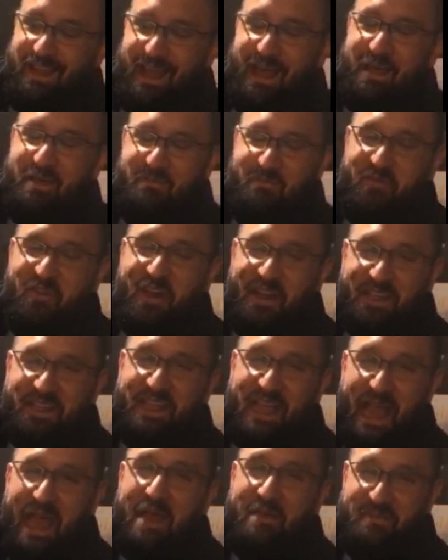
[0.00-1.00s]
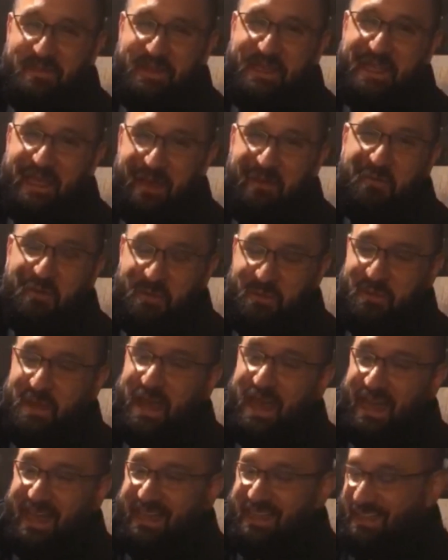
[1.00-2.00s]
I'm finally happy to get one
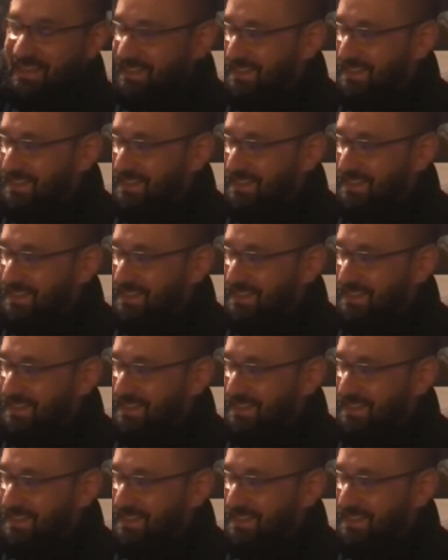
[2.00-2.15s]
back.